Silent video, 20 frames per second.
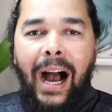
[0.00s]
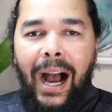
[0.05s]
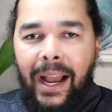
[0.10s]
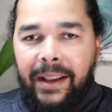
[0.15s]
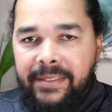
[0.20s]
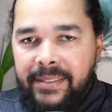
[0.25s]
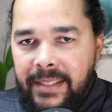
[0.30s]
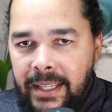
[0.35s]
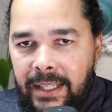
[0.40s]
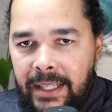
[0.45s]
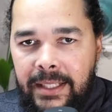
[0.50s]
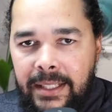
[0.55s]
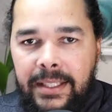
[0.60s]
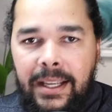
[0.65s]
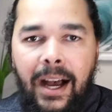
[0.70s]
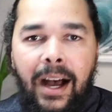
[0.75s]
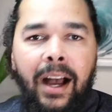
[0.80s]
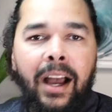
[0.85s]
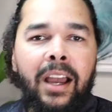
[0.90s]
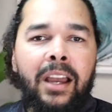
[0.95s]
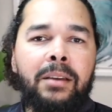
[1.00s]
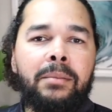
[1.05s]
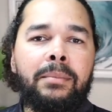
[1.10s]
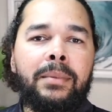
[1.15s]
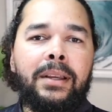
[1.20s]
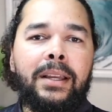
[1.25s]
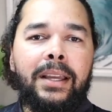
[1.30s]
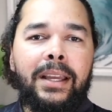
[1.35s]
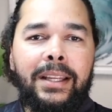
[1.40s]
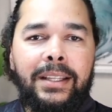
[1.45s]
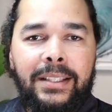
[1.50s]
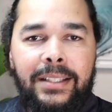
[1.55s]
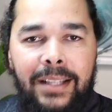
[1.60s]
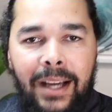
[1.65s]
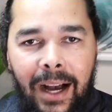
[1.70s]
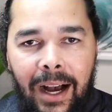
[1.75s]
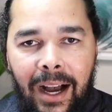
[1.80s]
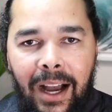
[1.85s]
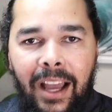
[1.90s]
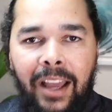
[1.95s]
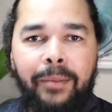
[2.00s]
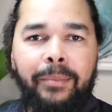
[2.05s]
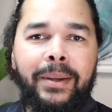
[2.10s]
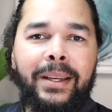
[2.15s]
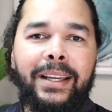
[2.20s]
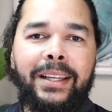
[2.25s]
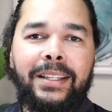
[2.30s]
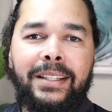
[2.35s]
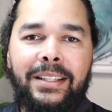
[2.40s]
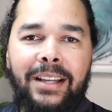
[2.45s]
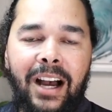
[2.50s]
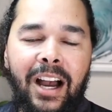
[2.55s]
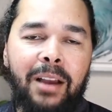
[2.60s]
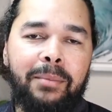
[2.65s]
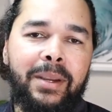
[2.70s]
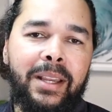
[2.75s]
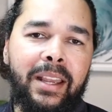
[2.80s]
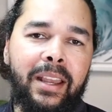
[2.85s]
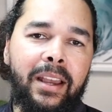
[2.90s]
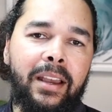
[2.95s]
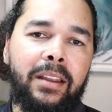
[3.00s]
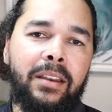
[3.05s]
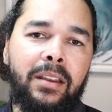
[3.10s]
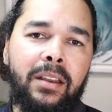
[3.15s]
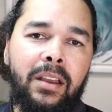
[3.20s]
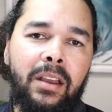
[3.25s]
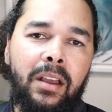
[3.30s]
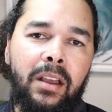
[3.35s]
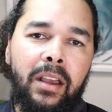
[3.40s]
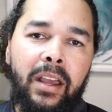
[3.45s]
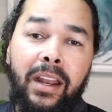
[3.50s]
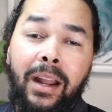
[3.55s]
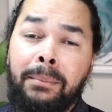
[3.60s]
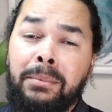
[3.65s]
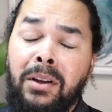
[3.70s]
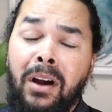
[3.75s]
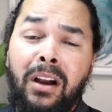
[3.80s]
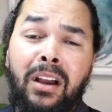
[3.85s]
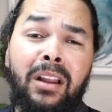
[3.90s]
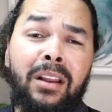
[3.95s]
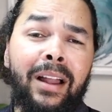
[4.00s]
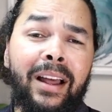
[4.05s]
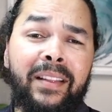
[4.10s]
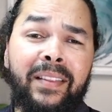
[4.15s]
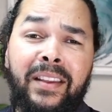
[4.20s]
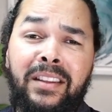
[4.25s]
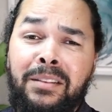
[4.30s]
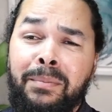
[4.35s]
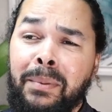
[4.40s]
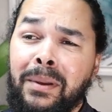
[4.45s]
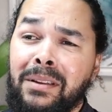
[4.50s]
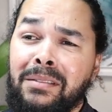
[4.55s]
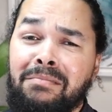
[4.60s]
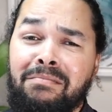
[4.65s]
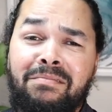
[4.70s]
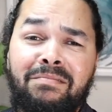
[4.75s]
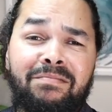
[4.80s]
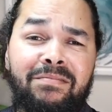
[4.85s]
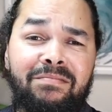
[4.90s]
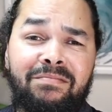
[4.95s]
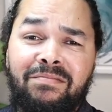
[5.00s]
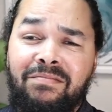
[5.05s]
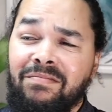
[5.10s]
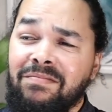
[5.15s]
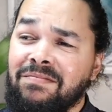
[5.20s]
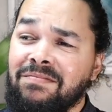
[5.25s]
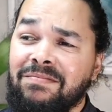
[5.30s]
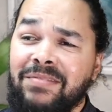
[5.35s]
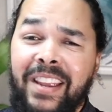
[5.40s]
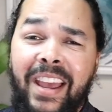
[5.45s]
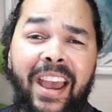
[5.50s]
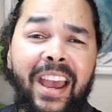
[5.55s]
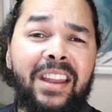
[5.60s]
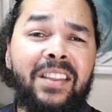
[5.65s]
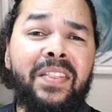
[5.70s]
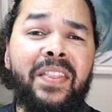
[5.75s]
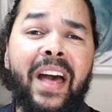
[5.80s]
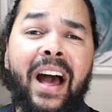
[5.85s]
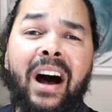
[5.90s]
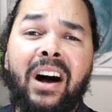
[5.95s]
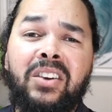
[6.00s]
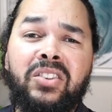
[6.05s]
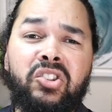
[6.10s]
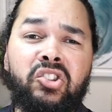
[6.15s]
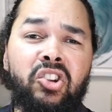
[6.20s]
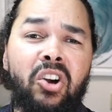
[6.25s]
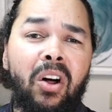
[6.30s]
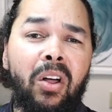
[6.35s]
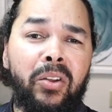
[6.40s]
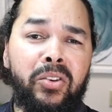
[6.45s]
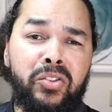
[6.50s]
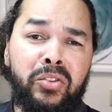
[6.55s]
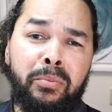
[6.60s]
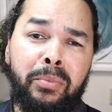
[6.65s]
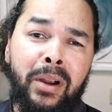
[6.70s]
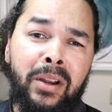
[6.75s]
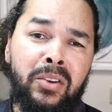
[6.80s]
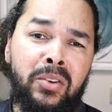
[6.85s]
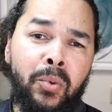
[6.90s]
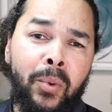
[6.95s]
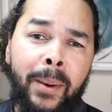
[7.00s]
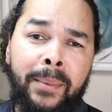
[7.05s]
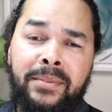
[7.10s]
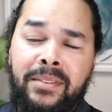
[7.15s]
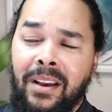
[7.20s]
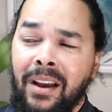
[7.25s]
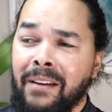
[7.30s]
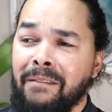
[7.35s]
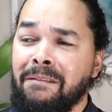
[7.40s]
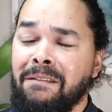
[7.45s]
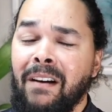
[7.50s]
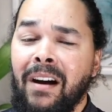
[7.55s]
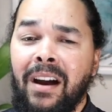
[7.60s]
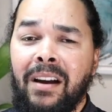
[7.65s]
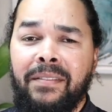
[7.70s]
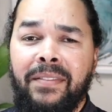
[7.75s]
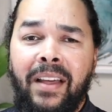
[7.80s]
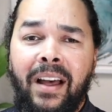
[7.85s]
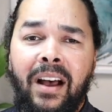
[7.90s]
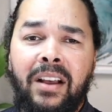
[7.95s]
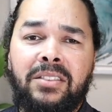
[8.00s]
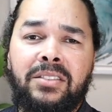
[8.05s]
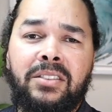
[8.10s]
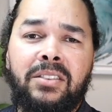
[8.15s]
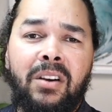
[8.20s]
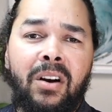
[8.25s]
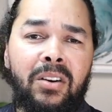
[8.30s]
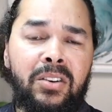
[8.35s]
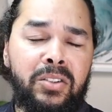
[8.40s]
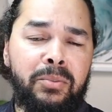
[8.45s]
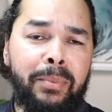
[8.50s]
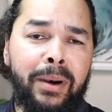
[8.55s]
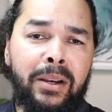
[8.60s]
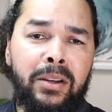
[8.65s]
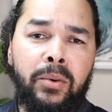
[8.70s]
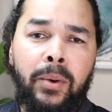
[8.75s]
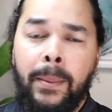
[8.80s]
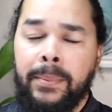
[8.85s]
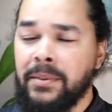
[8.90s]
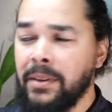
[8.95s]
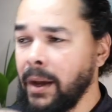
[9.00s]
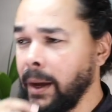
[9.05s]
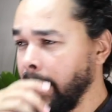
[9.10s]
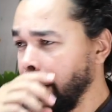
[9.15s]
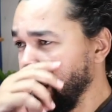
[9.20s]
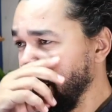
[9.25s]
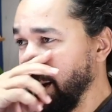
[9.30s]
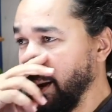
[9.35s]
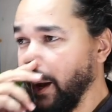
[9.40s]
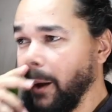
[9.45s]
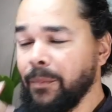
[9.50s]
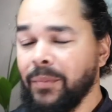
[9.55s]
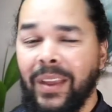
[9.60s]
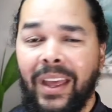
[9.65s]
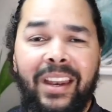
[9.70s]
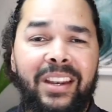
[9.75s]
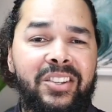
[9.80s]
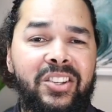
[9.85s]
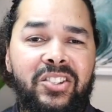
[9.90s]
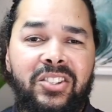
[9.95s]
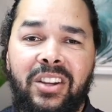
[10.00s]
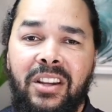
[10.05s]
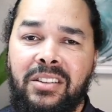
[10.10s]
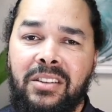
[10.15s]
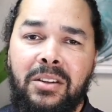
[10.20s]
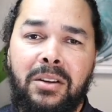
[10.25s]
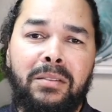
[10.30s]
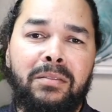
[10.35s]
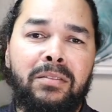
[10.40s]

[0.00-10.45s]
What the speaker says: I've seen it time and time and time again. And I'm talking like they spent $10,000 on a brand new website, $5,000 brand new website, and it just doesn't